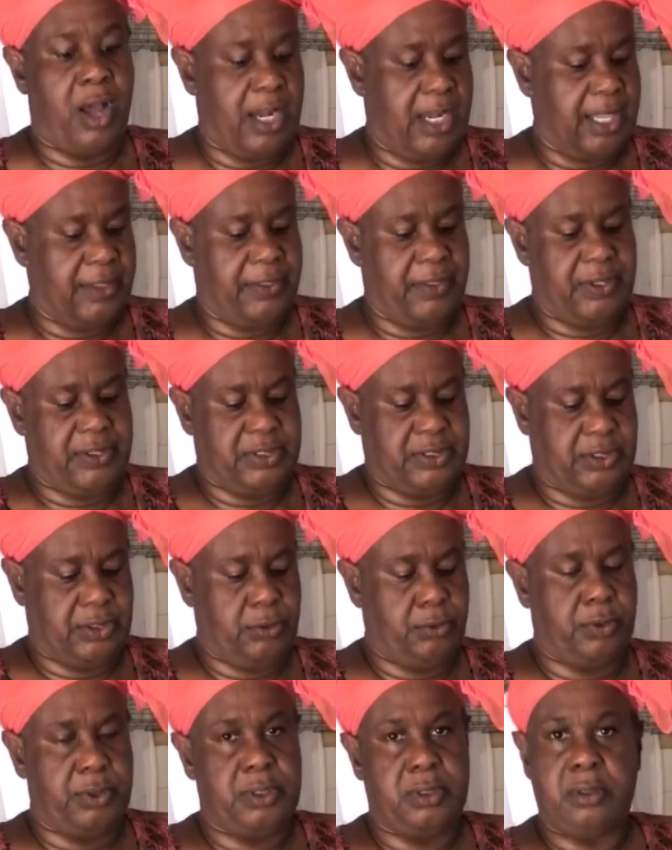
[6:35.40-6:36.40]
all of this,
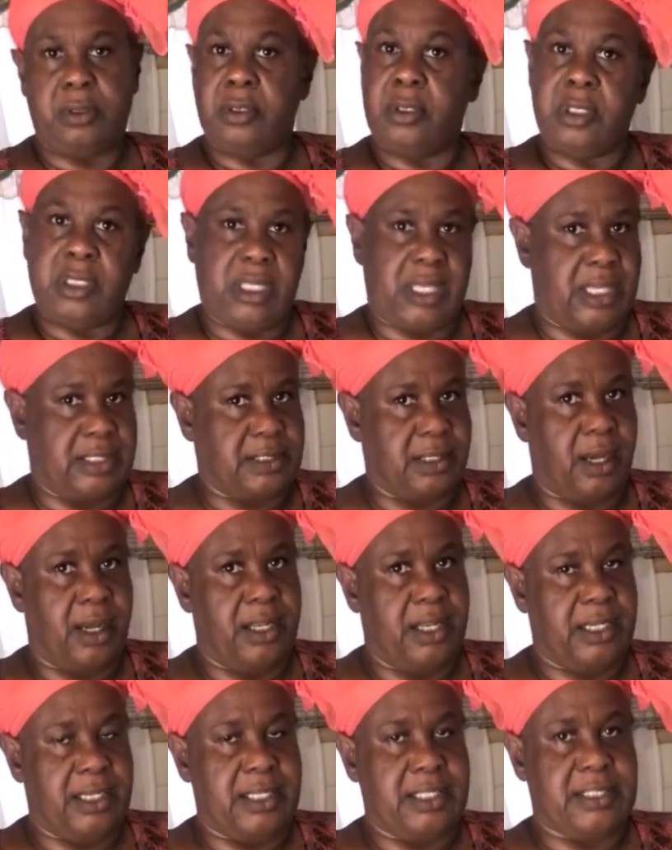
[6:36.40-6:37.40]
you would get
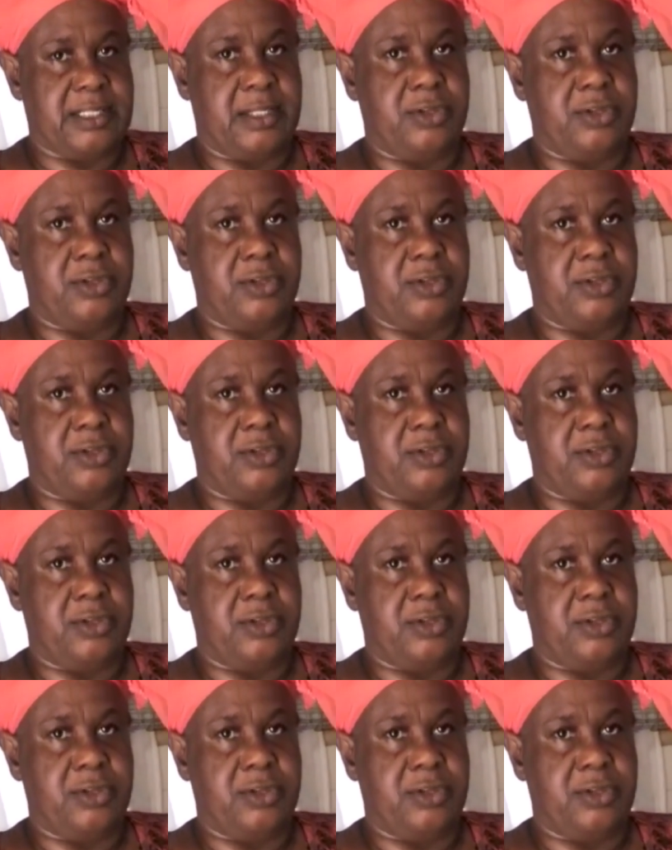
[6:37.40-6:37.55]
all of this.